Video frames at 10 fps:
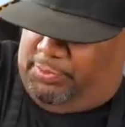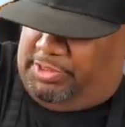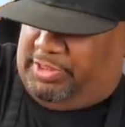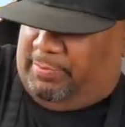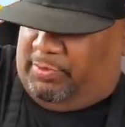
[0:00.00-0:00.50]

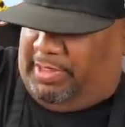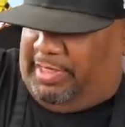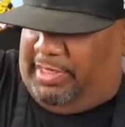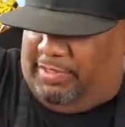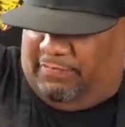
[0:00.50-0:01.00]
put some on their
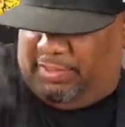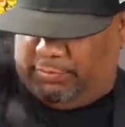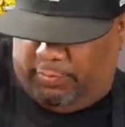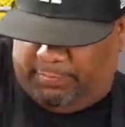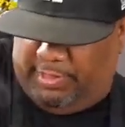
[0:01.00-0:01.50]

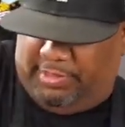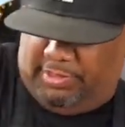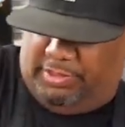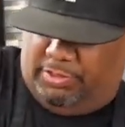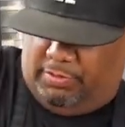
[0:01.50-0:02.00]
individual
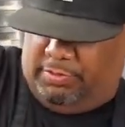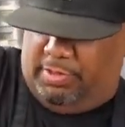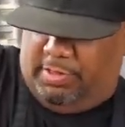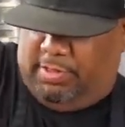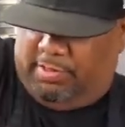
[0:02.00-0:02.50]
pieces, you know?
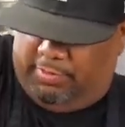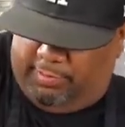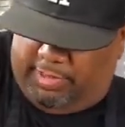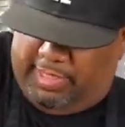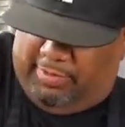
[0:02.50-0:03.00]

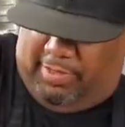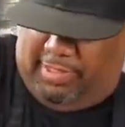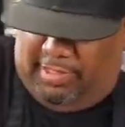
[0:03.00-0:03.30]
But that right